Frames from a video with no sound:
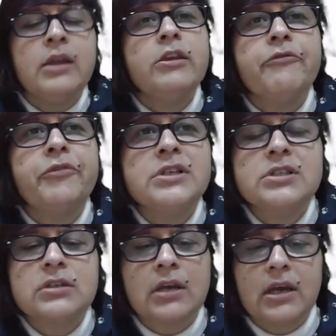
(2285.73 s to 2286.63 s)
In the
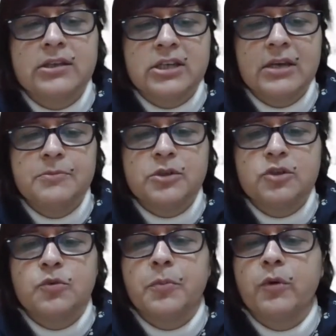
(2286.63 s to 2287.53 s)
first
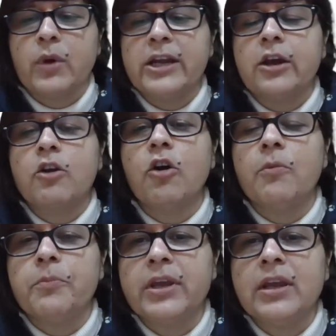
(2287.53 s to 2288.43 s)
attempt to provide a
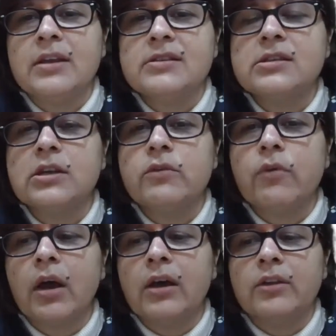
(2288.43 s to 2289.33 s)

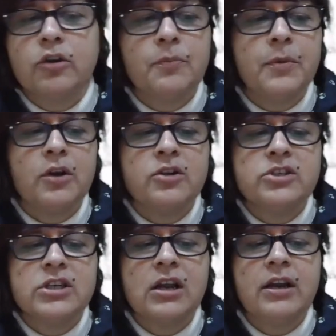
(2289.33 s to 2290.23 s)
comprehensive
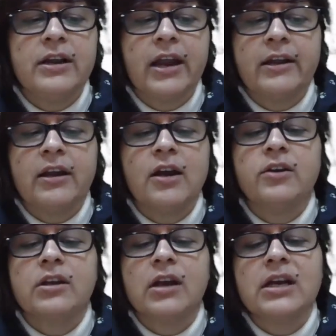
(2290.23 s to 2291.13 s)
anthropological data
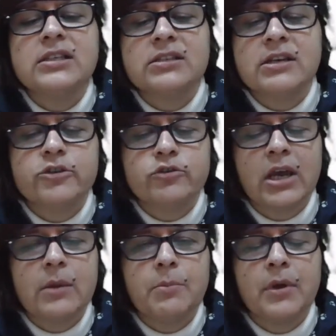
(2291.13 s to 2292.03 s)
on caste and
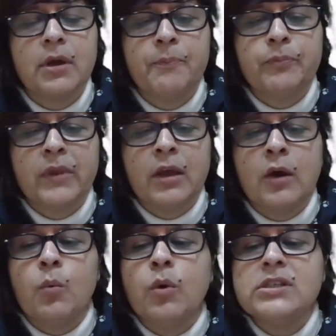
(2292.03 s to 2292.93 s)
tribe
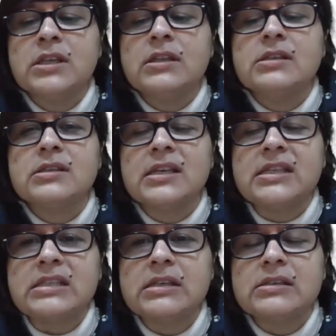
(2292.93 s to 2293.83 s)
was in the
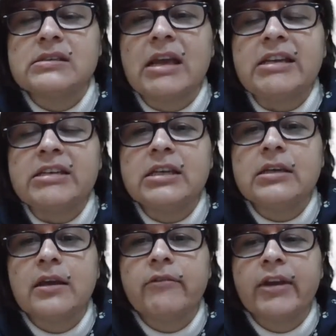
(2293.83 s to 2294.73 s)
census
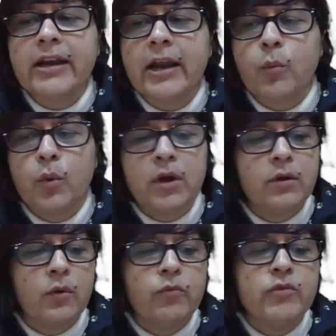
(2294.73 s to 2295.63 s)

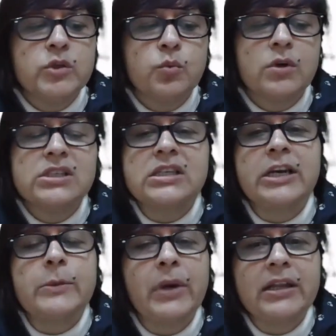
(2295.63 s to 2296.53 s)
1901, which was
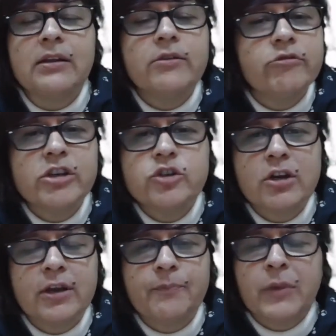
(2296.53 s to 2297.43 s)
led by the
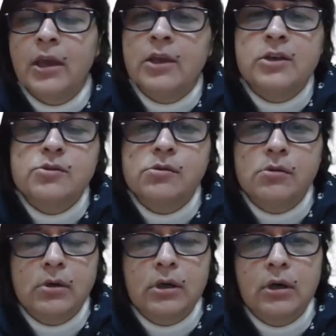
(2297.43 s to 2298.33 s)
Risley.
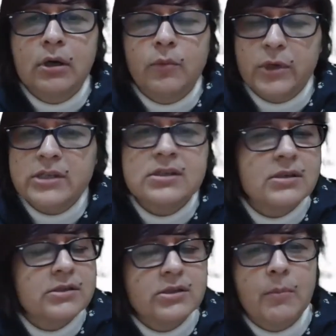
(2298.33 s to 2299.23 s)
So we
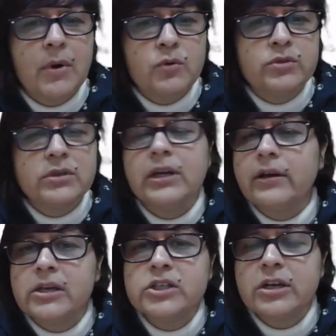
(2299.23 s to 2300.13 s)
discussed about
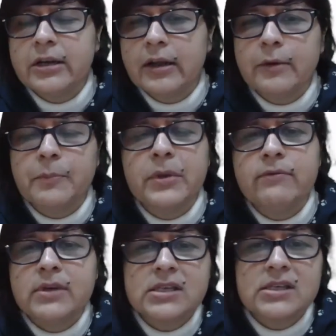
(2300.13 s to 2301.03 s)
Risley in our
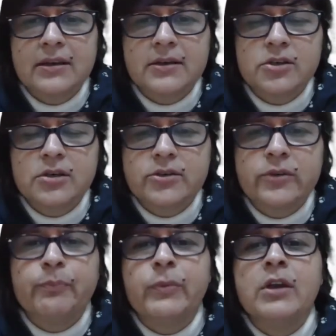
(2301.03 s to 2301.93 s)
previous
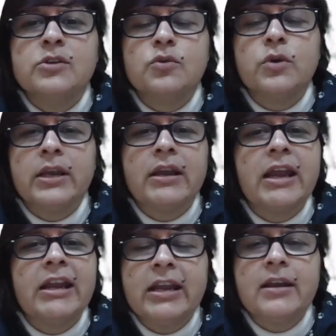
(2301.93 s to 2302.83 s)
lectures. So in
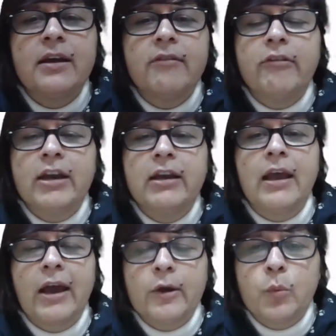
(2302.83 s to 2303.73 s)

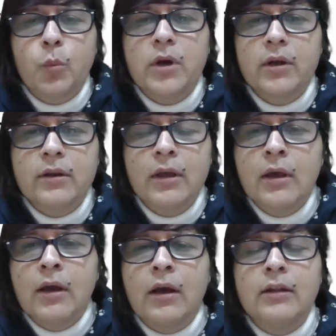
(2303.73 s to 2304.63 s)
1901,
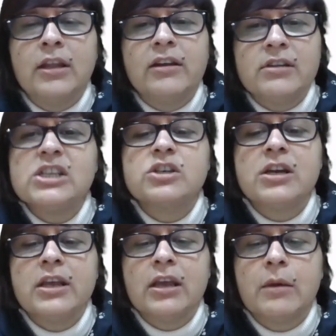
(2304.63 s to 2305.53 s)
the
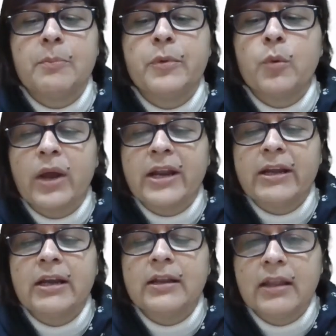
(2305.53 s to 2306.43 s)
Risley
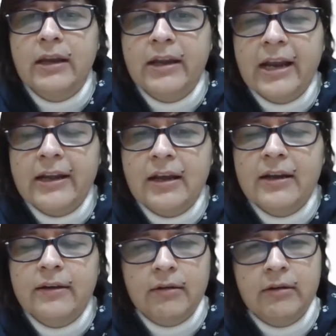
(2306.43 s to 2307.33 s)
provided the data.